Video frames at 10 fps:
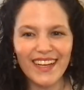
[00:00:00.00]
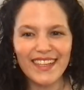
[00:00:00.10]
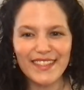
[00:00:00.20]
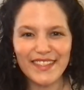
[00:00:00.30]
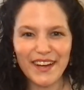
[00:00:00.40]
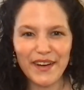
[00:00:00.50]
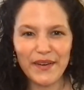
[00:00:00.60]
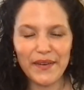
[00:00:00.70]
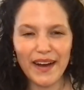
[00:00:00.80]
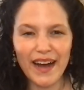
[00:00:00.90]

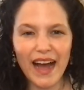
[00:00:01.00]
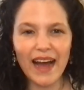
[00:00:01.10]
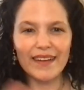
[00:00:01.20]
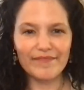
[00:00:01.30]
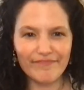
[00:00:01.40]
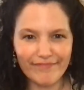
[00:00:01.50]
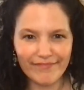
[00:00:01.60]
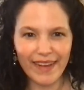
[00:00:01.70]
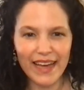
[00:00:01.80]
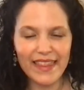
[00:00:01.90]
So,
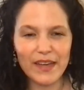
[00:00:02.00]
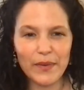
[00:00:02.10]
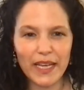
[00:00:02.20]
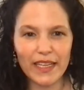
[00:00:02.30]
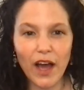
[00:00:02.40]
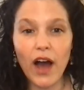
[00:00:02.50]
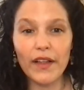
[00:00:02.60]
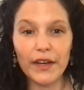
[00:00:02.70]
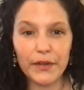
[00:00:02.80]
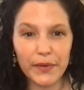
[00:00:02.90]
I think we can all
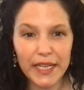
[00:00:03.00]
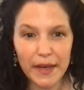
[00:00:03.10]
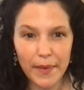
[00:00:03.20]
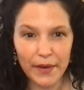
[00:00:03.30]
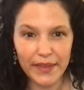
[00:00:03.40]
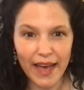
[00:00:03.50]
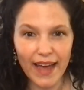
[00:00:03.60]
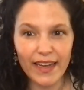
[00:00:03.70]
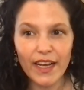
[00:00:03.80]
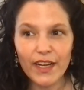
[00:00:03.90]
agree about
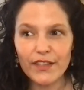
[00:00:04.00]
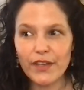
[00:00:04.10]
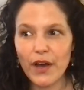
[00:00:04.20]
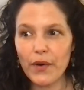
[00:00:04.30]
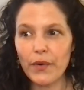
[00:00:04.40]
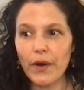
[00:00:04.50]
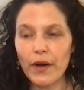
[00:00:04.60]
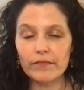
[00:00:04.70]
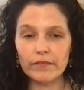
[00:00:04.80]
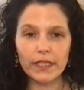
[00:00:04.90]
that. So,
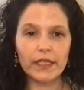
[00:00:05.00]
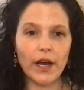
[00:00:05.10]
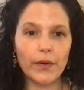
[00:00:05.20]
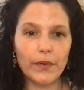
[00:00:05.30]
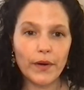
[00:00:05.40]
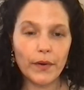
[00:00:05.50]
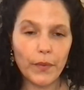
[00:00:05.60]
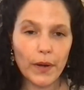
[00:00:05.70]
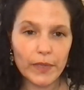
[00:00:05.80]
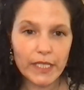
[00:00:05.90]
you know,
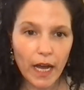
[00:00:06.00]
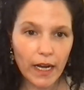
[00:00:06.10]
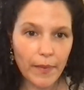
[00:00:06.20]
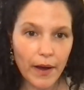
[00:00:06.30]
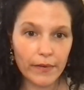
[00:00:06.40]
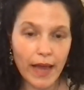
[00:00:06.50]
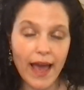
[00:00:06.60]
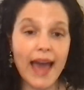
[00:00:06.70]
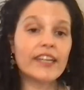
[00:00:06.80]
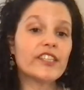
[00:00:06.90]
when we talk about
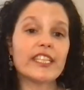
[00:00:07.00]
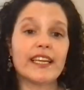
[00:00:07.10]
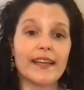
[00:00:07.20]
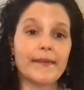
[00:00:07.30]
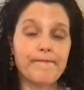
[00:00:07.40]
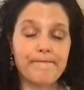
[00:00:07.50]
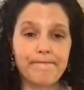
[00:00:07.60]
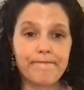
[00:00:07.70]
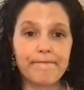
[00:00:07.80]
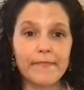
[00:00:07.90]
energy,
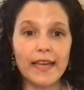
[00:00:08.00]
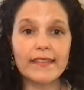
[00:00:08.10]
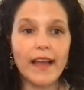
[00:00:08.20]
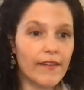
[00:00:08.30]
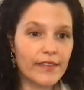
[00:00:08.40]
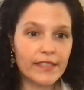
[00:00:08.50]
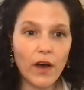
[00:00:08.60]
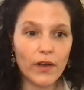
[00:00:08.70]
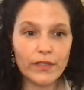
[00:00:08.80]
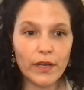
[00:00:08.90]
love is
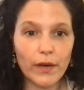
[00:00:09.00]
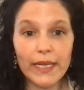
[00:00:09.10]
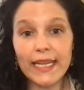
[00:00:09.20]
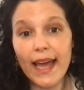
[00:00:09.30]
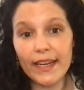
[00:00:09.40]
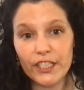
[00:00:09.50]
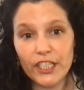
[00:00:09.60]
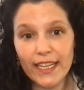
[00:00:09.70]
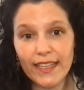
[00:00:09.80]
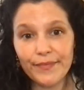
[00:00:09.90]
also an
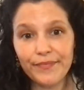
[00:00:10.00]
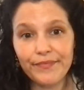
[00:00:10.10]
energy.